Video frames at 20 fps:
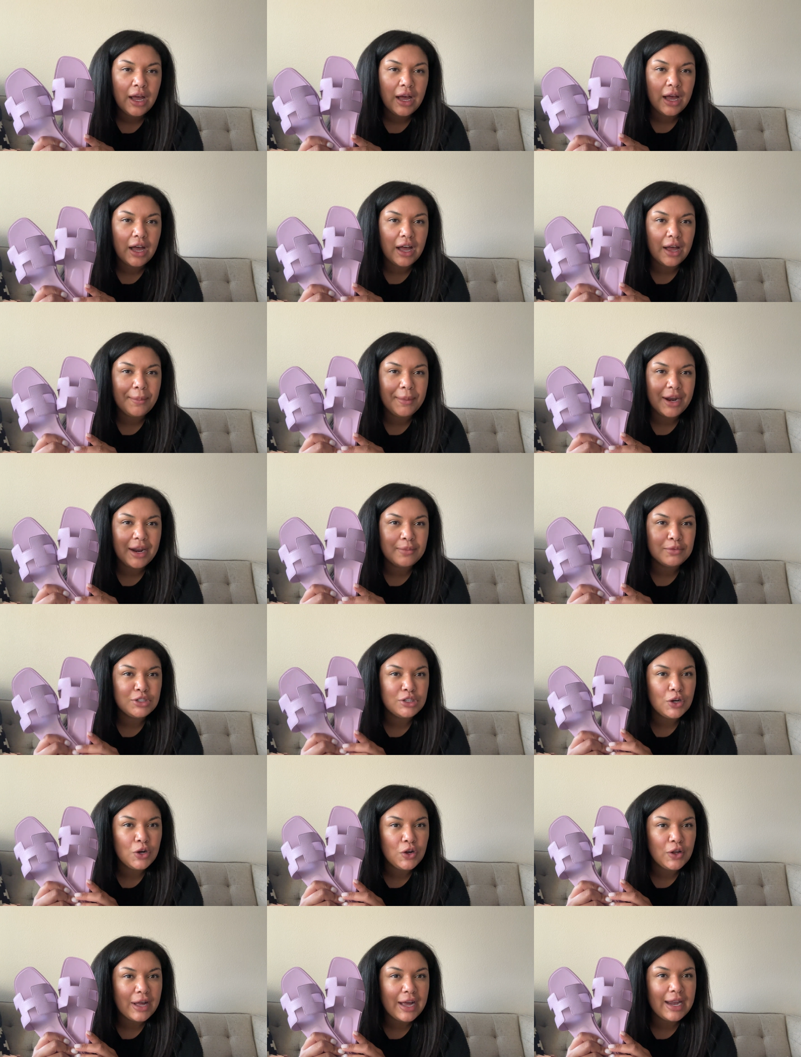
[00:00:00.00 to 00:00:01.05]
And I'm
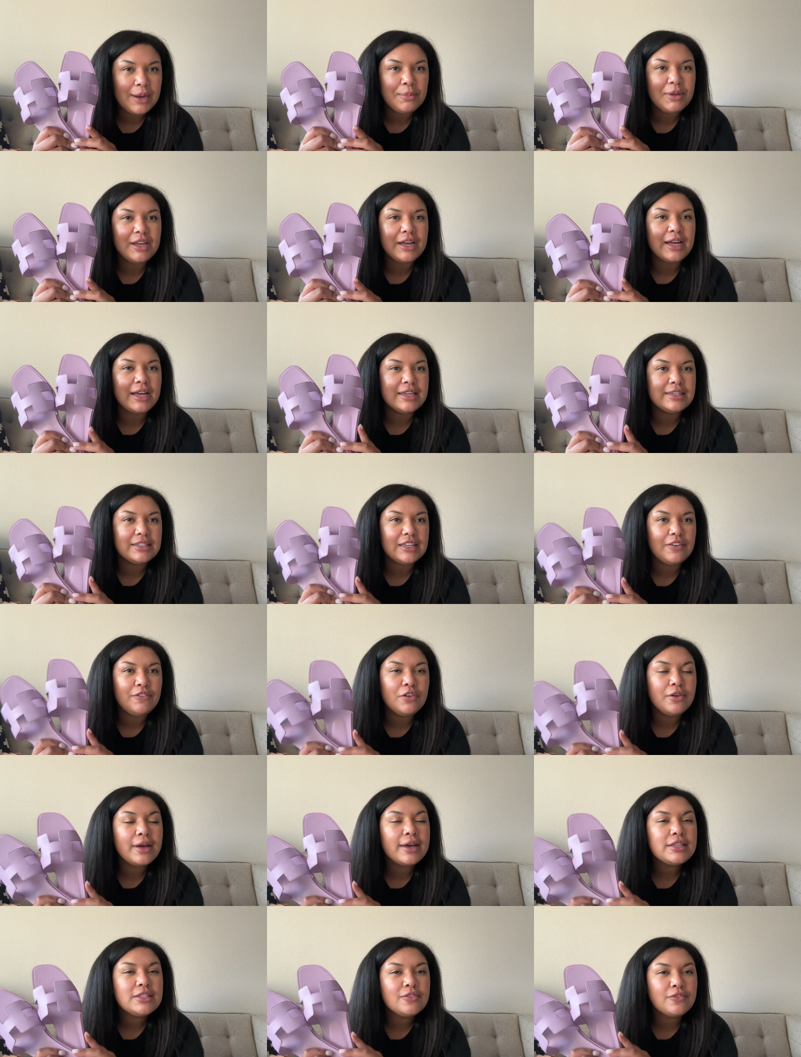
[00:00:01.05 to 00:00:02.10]
so glad because if you
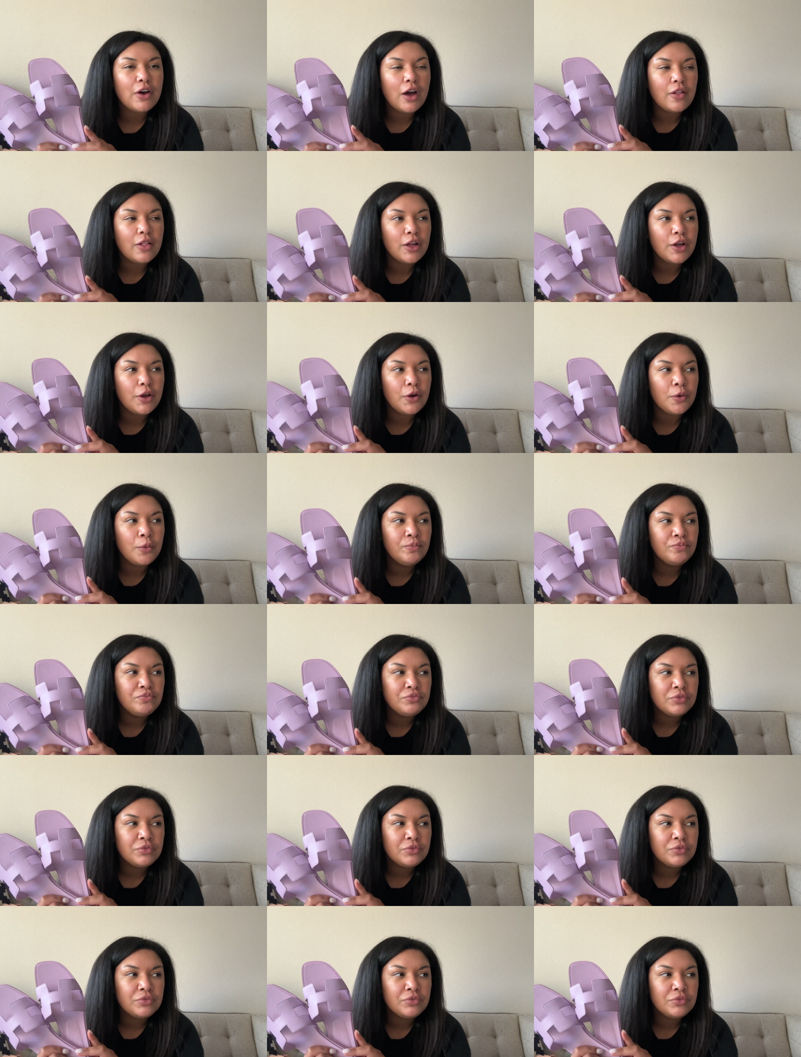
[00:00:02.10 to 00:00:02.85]
guys follow